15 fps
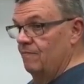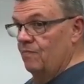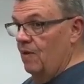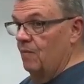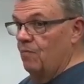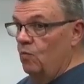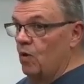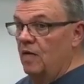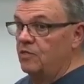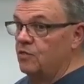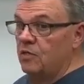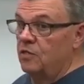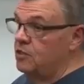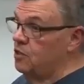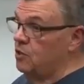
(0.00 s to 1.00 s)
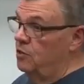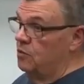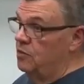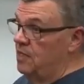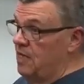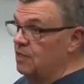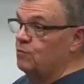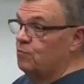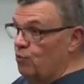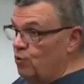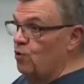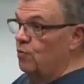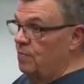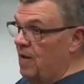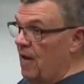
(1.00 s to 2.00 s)
It wasn't to
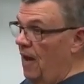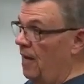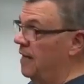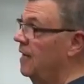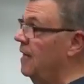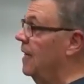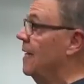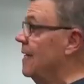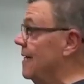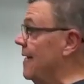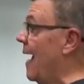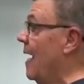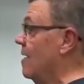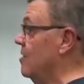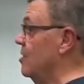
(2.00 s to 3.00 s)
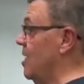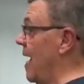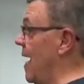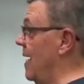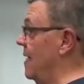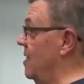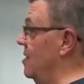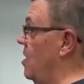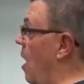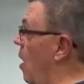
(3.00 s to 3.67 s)
disprove God. Now science is